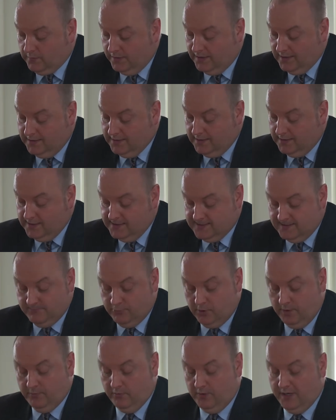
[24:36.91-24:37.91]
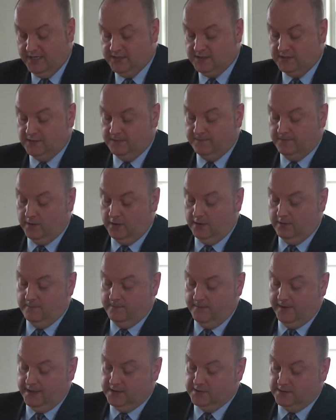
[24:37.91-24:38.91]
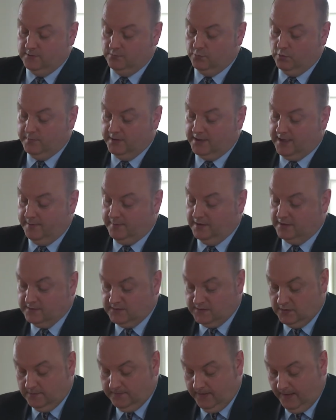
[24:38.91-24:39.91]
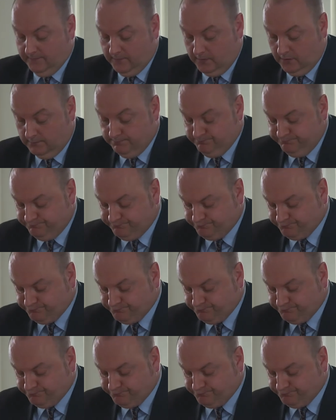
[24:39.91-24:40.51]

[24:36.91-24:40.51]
when Indonesian preparations for the invasion were becoming self-evident.